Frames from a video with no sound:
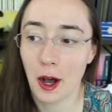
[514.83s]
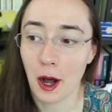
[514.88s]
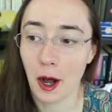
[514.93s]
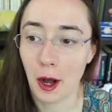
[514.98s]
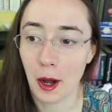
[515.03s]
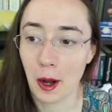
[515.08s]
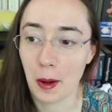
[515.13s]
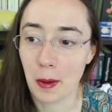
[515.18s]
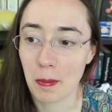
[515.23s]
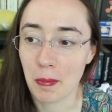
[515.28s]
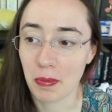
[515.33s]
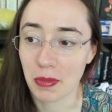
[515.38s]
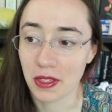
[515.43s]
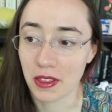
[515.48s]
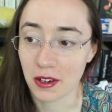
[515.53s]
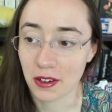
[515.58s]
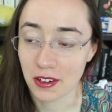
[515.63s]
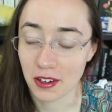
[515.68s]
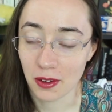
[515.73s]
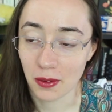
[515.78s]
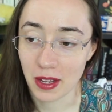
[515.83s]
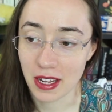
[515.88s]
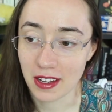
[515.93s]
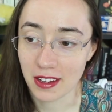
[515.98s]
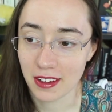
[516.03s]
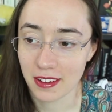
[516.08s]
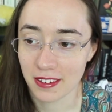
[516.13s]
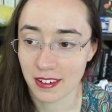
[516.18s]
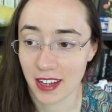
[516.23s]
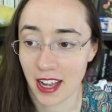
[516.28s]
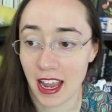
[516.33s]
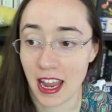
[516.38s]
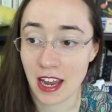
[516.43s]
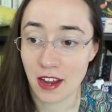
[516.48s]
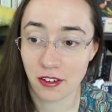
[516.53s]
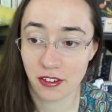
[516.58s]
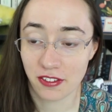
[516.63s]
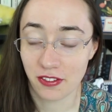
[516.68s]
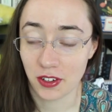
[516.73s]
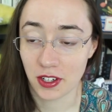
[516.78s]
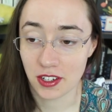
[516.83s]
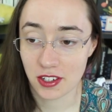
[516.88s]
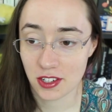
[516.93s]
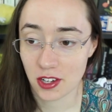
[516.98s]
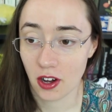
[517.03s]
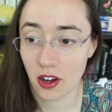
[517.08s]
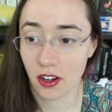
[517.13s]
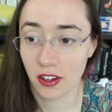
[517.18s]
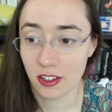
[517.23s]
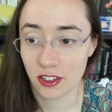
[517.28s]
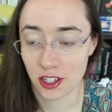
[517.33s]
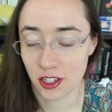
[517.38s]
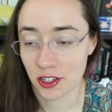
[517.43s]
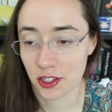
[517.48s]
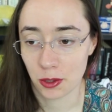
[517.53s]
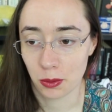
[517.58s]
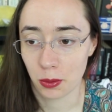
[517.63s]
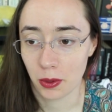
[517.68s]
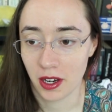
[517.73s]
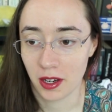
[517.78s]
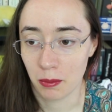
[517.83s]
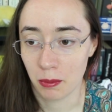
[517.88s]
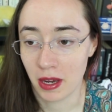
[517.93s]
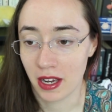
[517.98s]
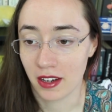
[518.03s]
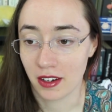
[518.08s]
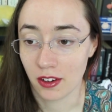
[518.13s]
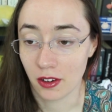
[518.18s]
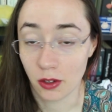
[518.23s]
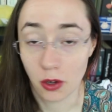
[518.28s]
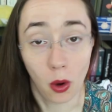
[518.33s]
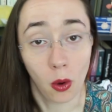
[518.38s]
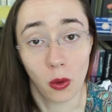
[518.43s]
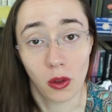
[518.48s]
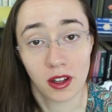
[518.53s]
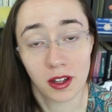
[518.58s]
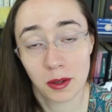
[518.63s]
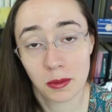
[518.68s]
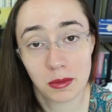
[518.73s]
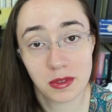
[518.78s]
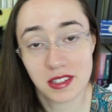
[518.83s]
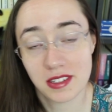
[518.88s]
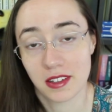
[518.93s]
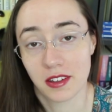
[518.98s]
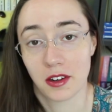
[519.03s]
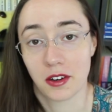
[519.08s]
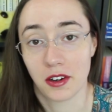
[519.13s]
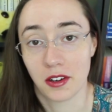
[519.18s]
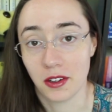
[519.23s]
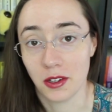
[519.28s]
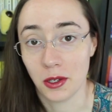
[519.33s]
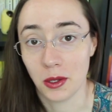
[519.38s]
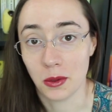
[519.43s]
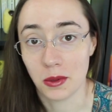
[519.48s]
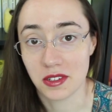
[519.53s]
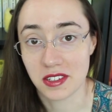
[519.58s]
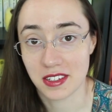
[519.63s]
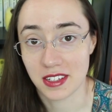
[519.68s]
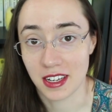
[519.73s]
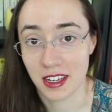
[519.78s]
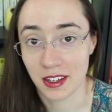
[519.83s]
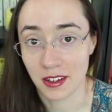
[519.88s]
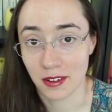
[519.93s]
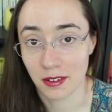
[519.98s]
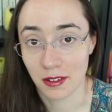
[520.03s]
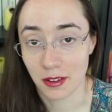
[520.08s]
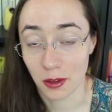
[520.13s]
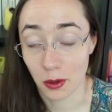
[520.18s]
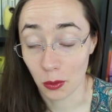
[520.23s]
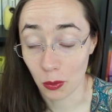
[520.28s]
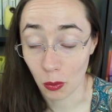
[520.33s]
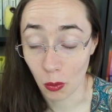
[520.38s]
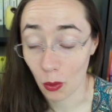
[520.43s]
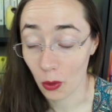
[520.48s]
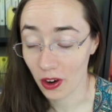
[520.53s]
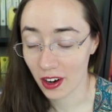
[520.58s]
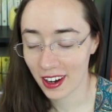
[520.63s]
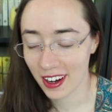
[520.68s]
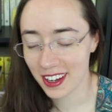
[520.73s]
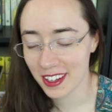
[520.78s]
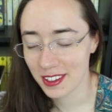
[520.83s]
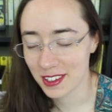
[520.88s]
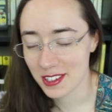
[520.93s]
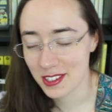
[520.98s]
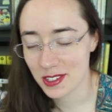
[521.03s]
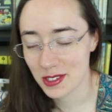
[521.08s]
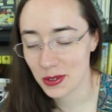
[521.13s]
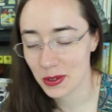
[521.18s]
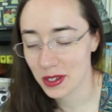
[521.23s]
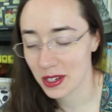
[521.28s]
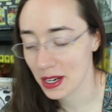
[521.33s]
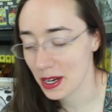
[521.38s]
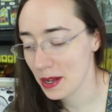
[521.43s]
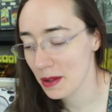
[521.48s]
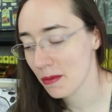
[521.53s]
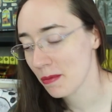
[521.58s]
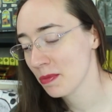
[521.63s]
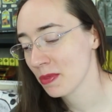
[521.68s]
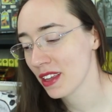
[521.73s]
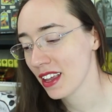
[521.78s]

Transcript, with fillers: Um, there are like eight foot tall gingerbread men golems that are used in the war in the story.